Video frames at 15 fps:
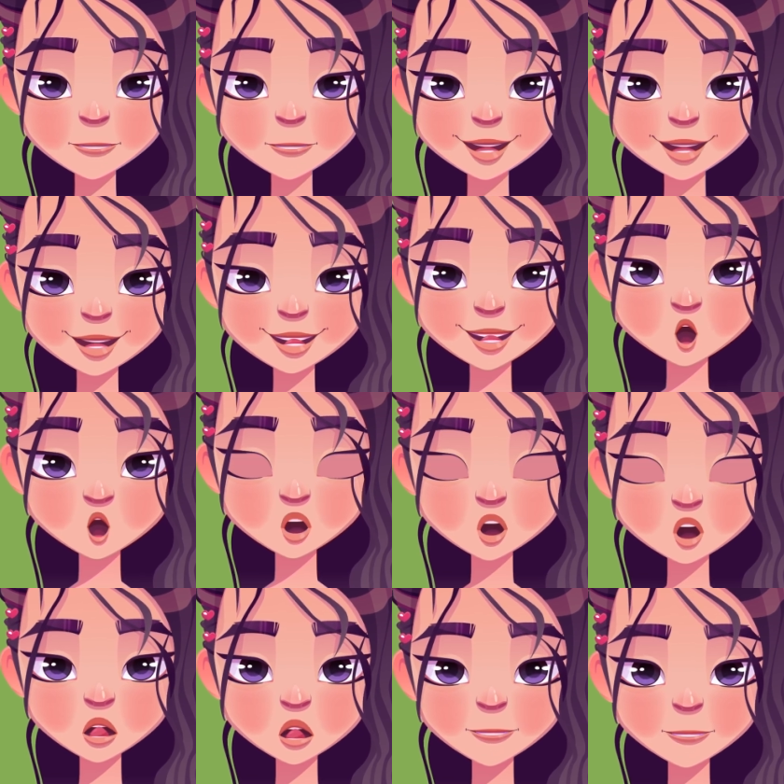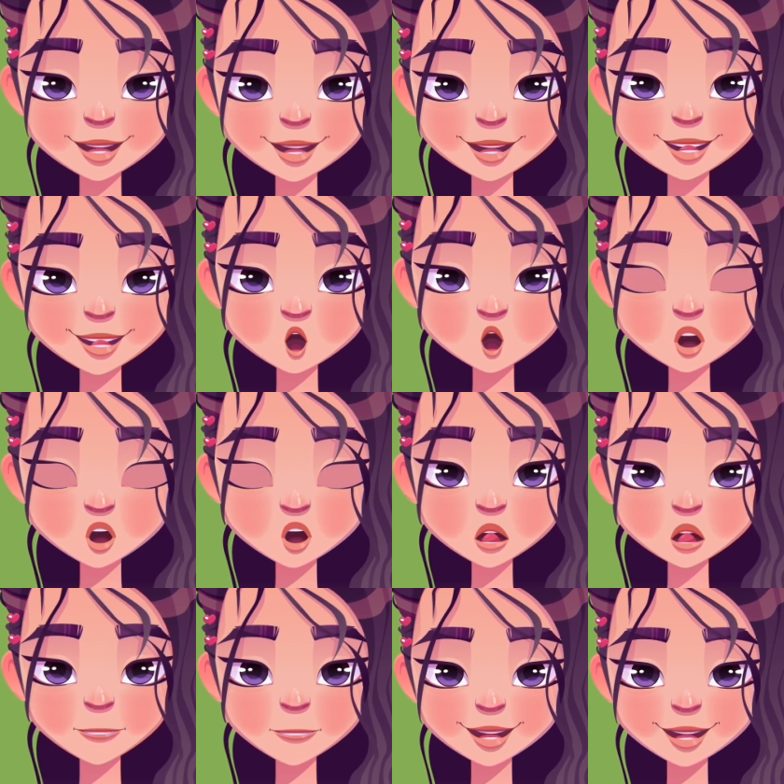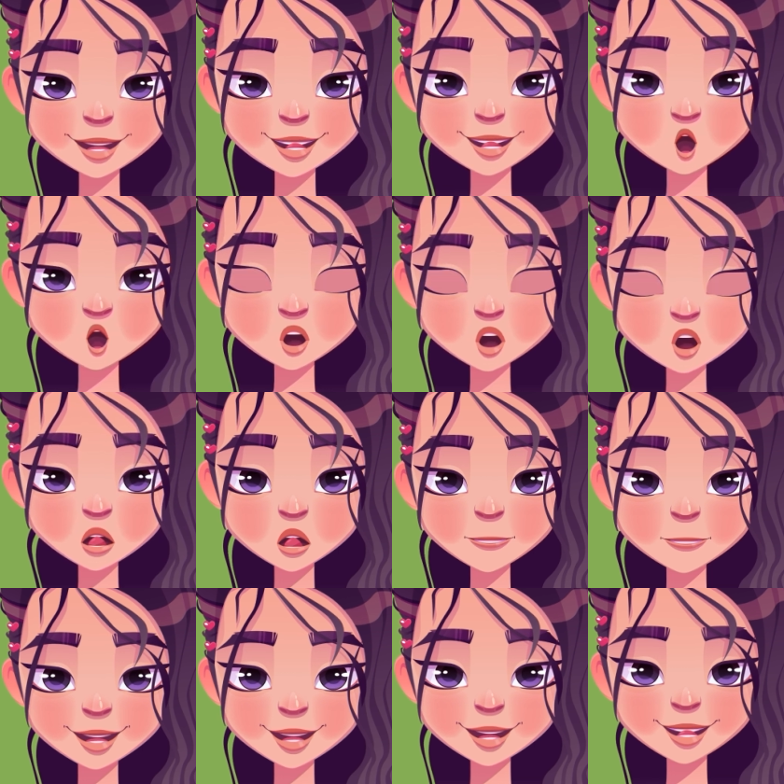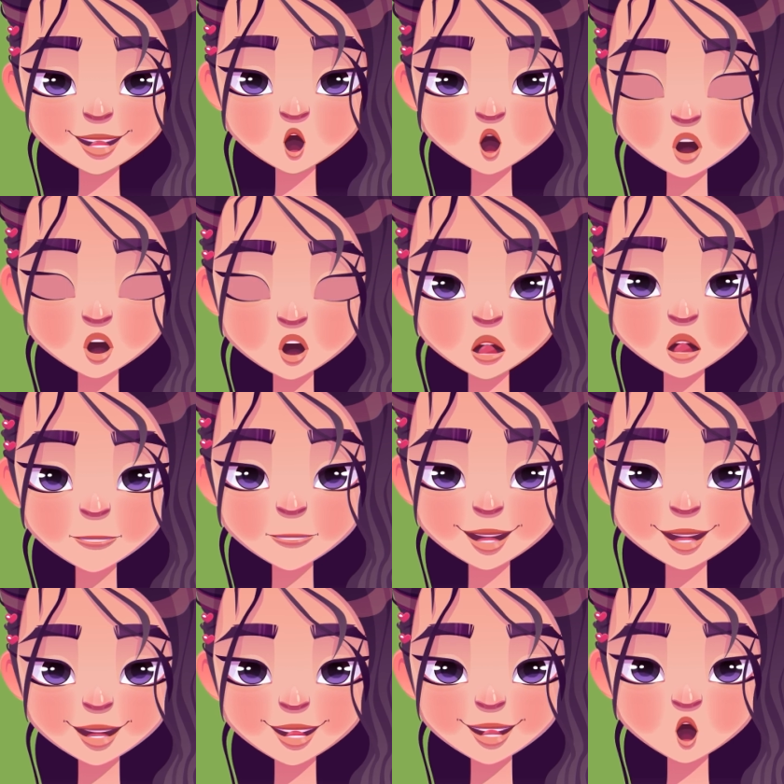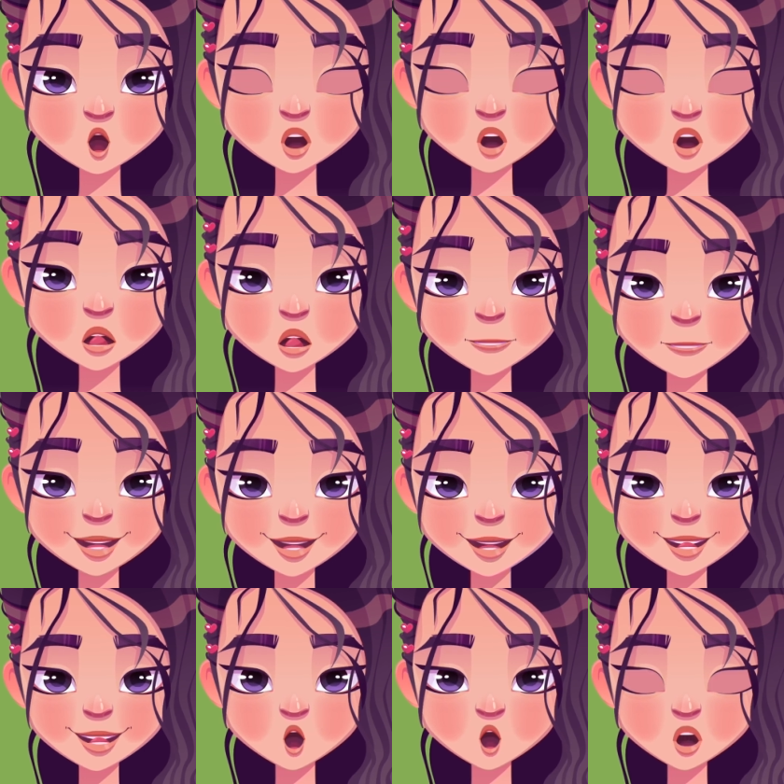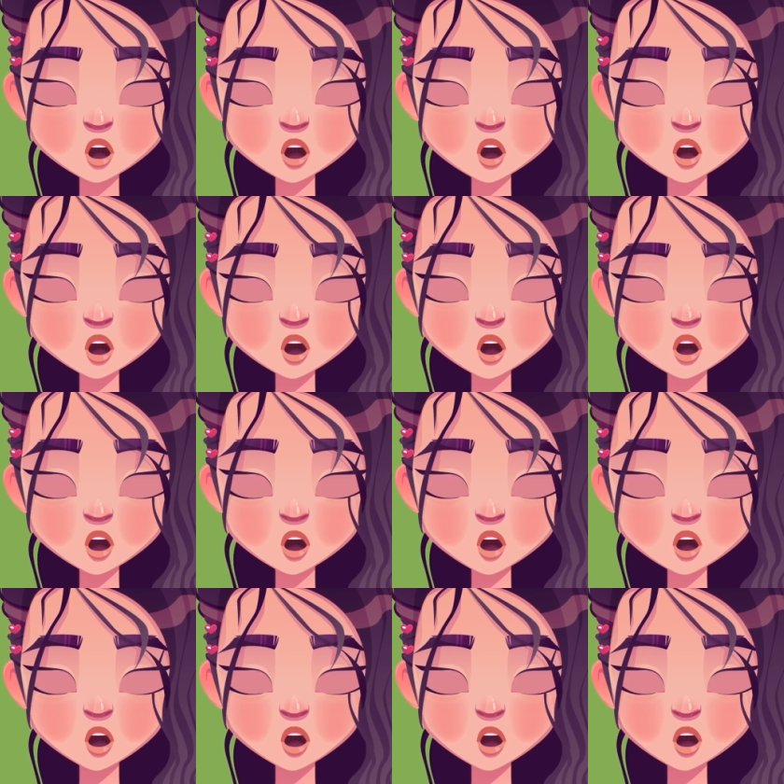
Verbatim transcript: Away from everything he loves in life. Mom, dad and brother. A Snickers bar.